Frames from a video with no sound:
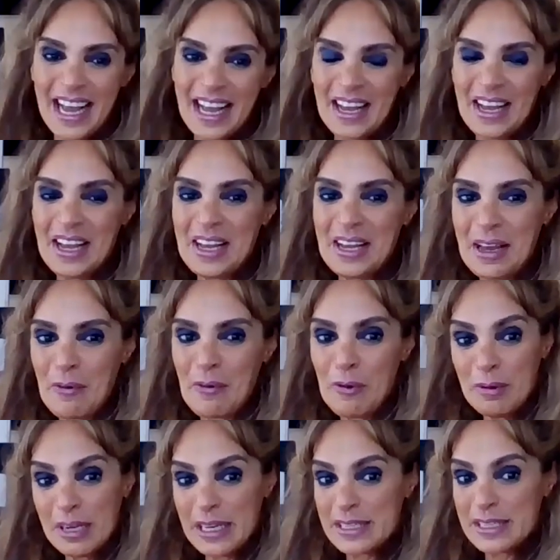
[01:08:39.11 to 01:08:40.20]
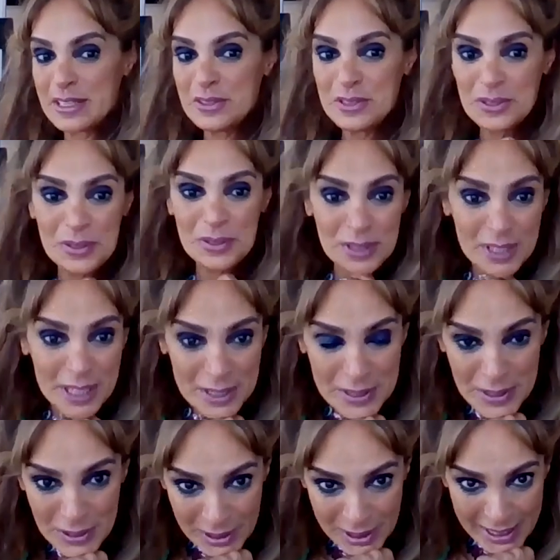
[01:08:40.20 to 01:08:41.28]
We will listen to your
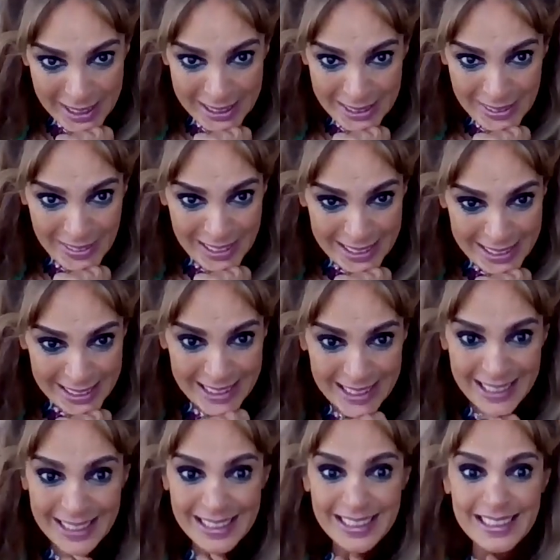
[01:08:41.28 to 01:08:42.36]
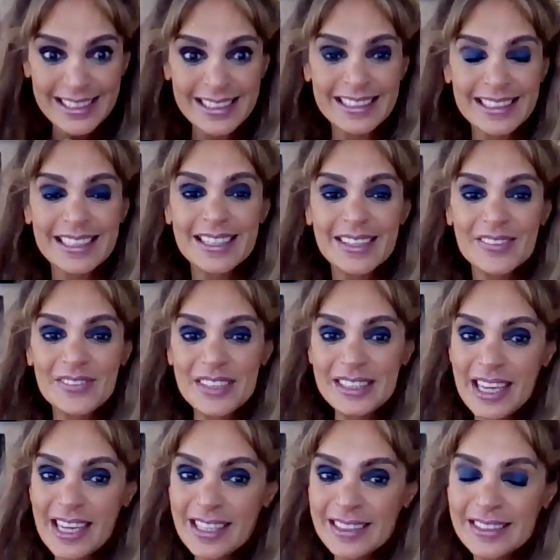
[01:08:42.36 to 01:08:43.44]
song. So let's see.
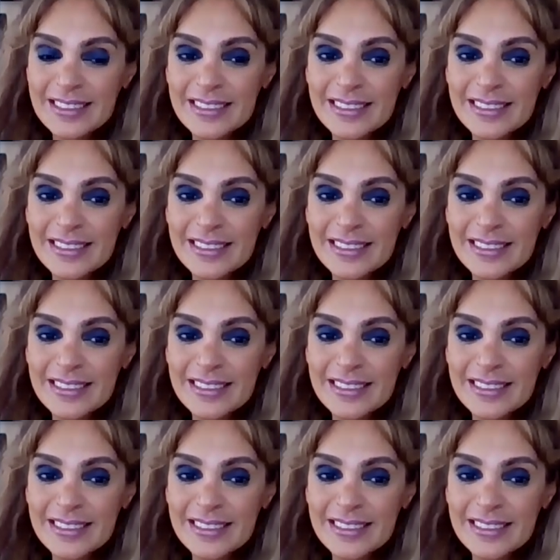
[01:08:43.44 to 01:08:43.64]
Vita?